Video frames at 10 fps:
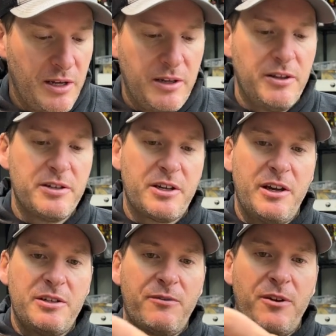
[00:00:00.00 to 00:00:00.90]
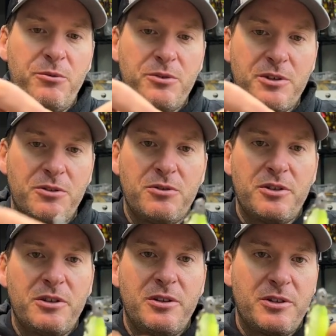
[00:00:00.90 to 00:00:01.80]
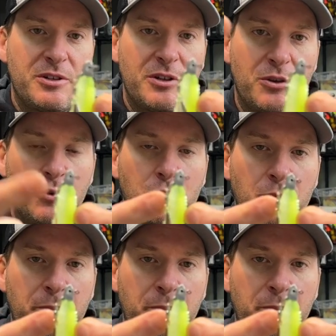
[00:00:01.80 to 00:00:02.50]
and in this case, if anyone's interested, this is the Cool